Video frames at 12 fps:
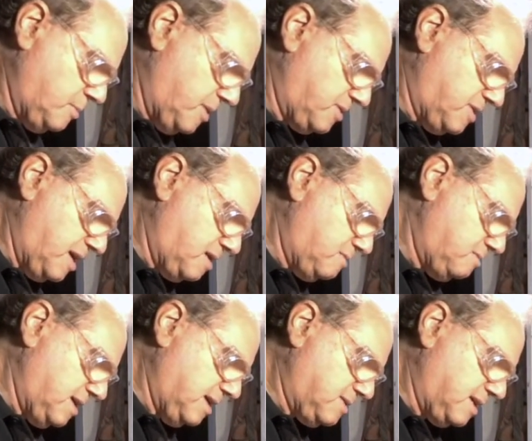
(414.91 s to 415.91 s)
but
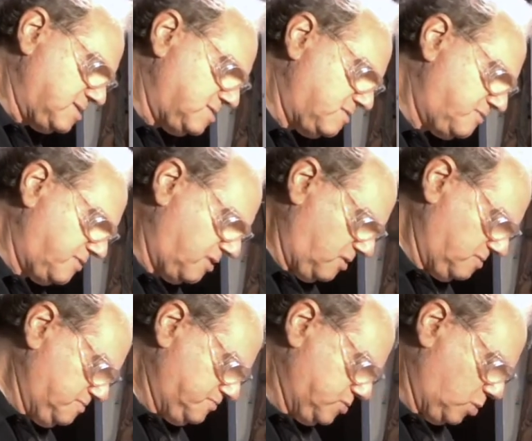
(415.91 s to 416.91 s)
then it doesn't fill,
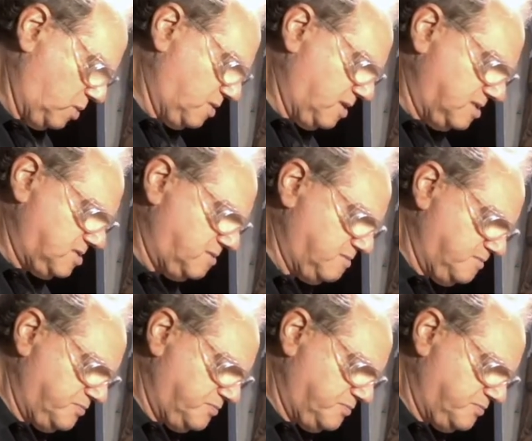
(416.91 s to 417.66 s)
or it doesn't